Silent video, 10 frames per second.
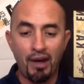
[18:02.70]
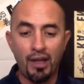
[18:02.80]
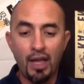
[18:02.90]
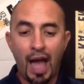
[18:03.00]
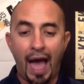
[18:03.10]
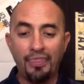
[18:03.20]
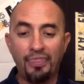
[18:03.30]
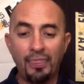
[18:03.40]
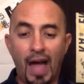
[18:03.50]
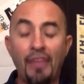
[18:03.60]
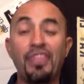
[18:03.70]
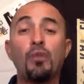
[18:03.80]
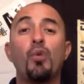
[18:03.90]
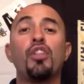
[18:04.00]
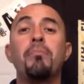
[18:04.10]
but I, I
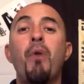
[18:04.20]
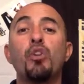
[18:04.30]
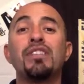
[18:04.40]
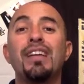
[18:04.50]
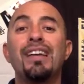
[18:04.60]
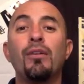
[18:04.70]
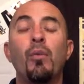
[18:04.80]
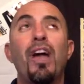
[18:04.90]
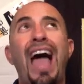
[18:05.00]
think one of the most, uh,